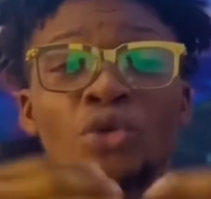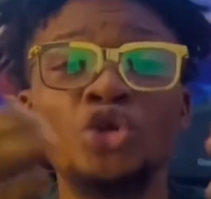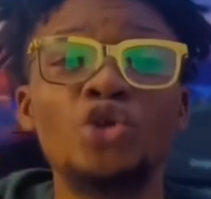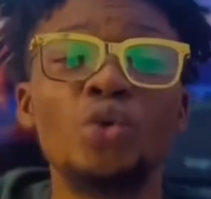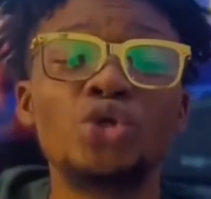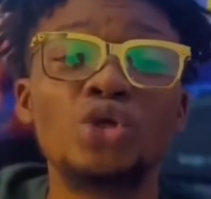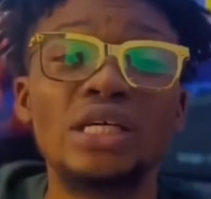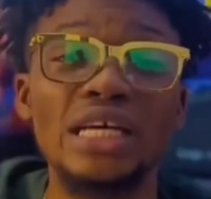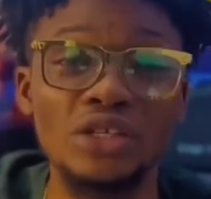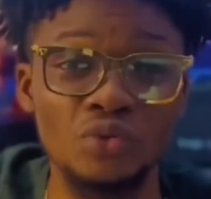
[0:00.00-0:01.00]
you want to
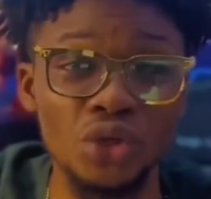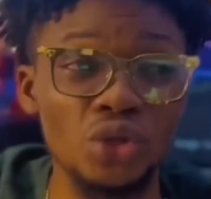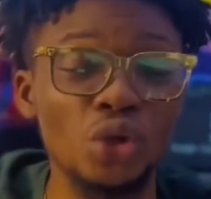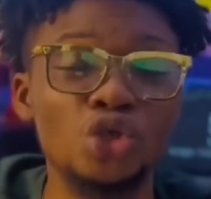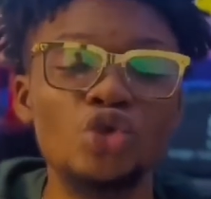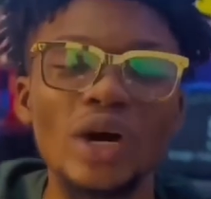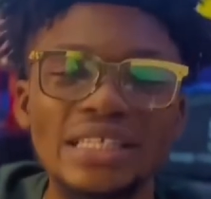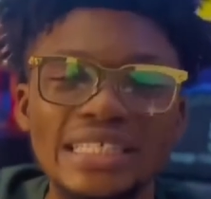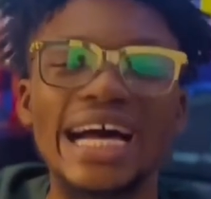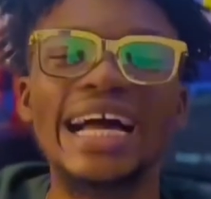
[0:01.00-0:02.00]
get results, you
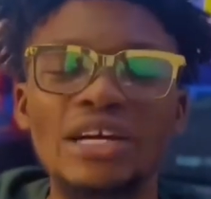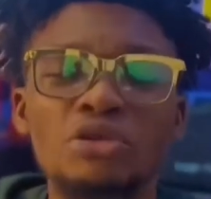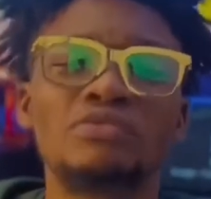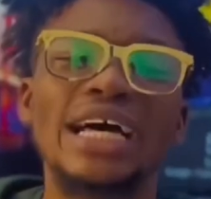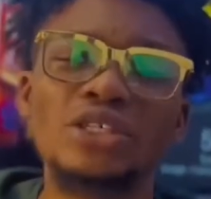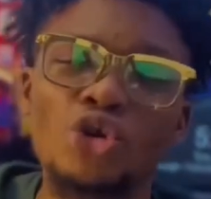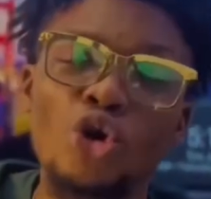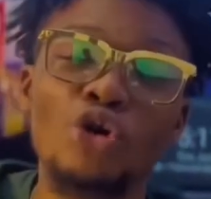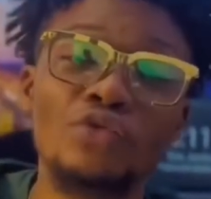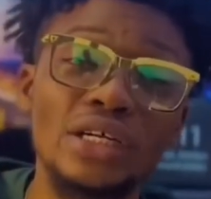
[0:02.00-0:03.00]
are tired of that
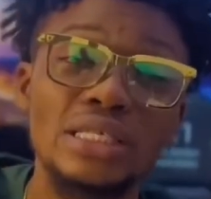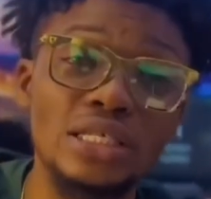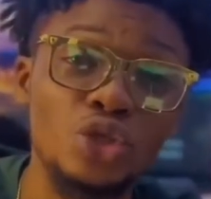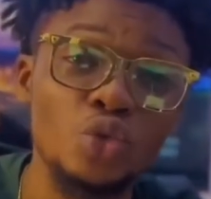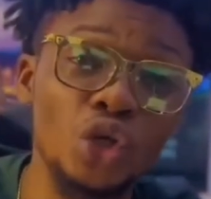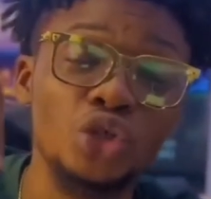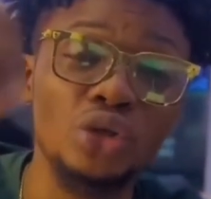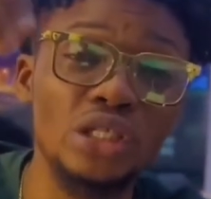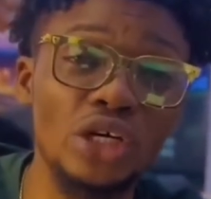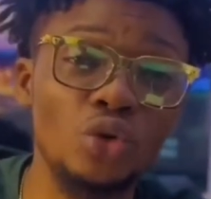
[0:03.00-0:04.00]
current
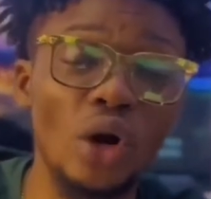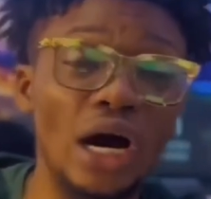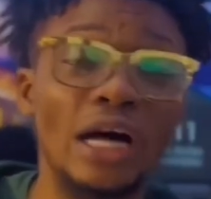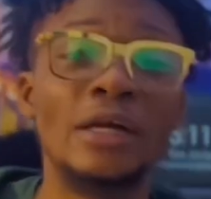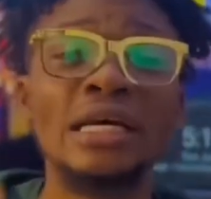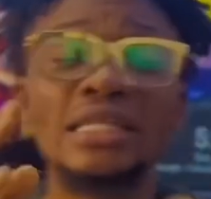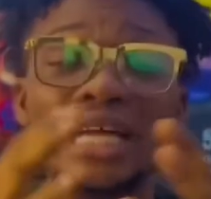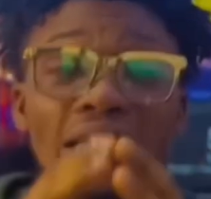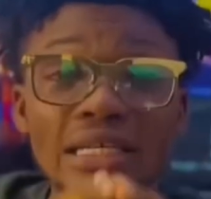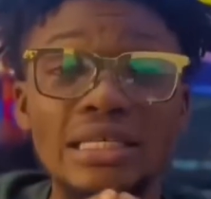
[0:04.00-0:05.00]
situation that you are.
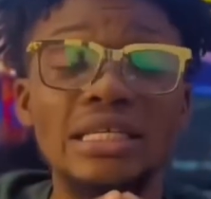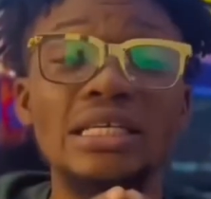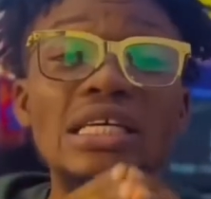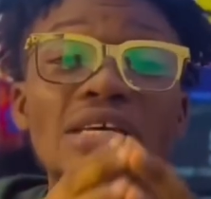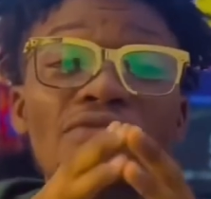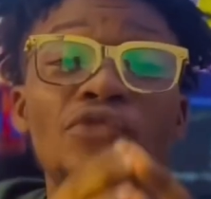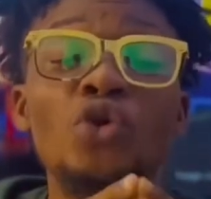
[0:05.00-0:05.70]
Now listen, if you